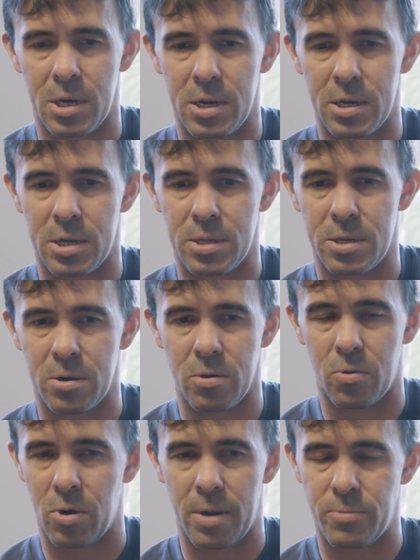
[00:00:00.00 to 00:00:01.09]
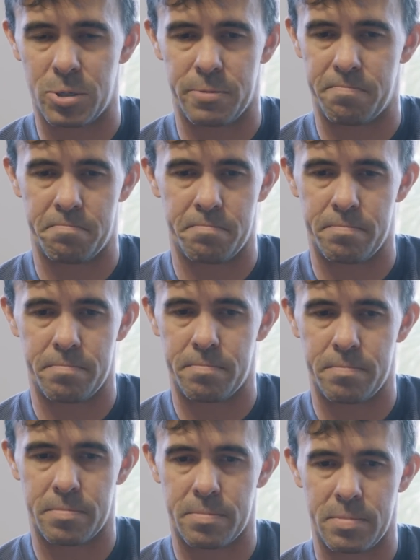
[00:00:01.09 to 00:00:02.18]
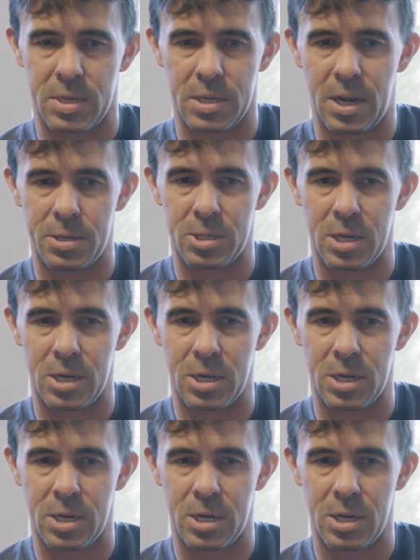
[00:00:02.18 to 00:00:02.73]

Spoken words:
in here where I'm just not